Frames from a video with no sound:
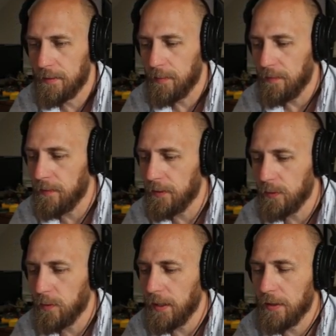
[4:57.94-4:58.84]
But
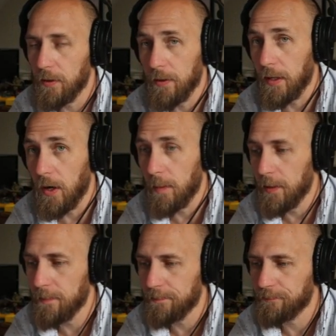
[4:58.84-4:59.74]
first we're gonna do the
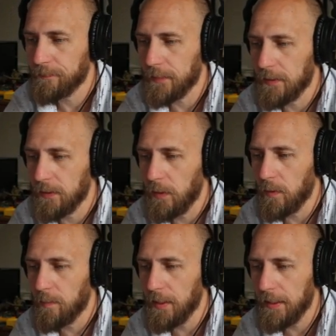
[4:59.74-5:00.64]
armor. So
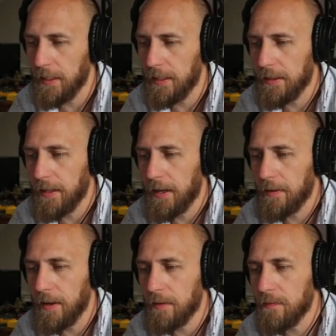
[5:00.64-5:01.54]
we'll plug that in
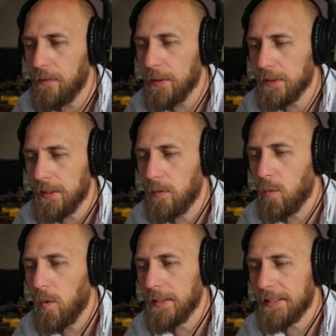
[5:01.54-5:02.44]
there. And fortunately,
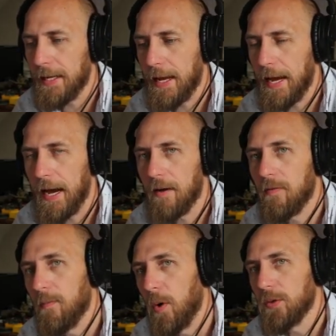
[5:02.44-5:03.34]
once I
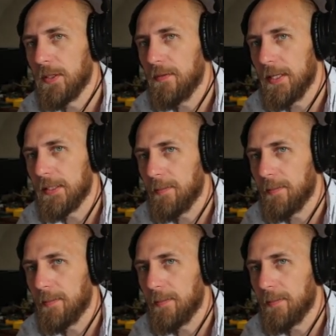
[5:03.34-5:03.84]
have most of these